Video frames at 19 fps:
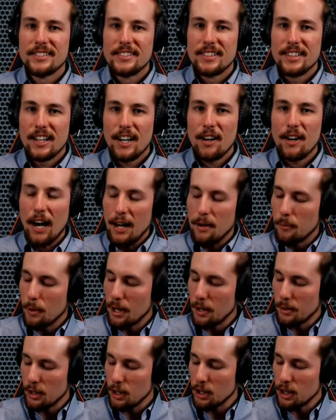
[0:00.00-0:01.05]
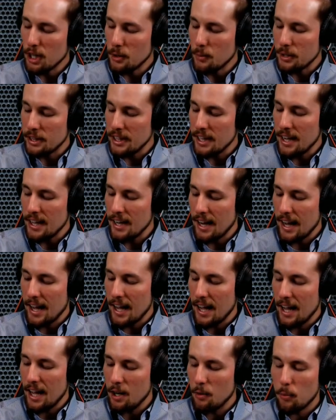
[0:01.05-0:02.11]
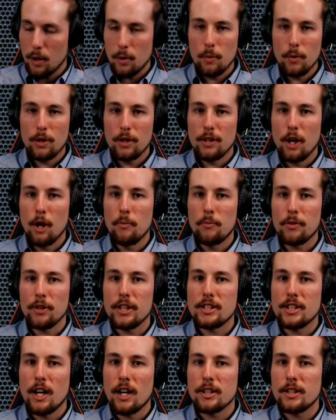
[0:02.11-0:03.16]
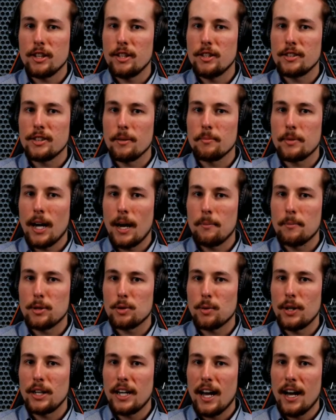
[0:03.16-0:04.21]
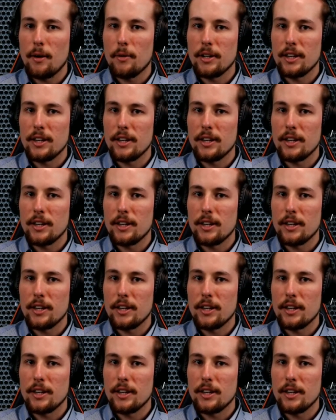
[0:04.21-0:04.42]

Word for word: All right. Well, good luck with that, and we will hopefully talk to you sometime between now and